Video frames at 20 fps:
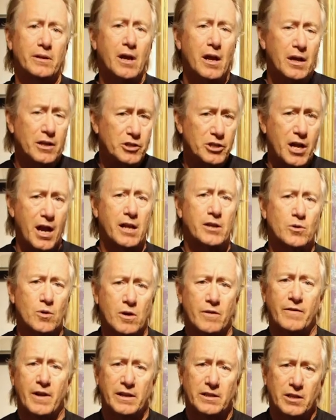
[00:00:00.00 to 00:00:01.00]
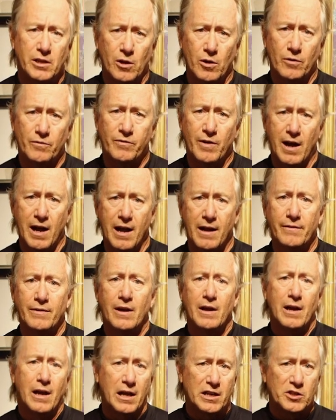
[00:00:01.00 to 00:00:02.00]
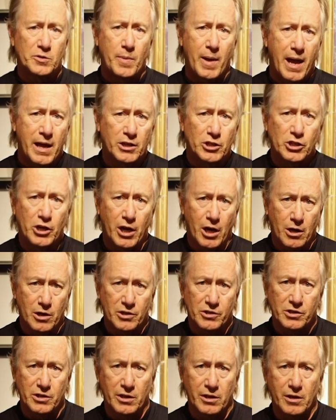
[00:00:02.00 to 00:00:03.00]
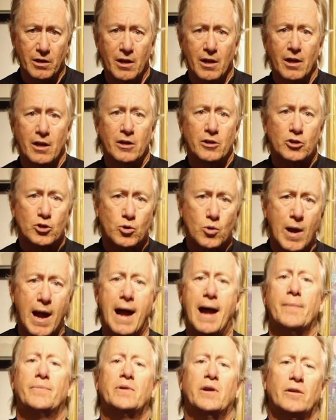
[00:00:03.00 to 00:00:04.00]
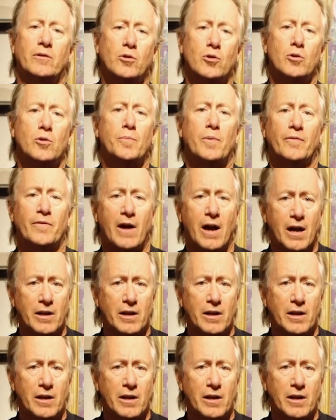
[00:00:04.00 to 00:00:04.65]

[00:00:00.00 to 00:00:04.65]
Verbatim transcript: in January of 1805? A Spanish garrison trapped a group of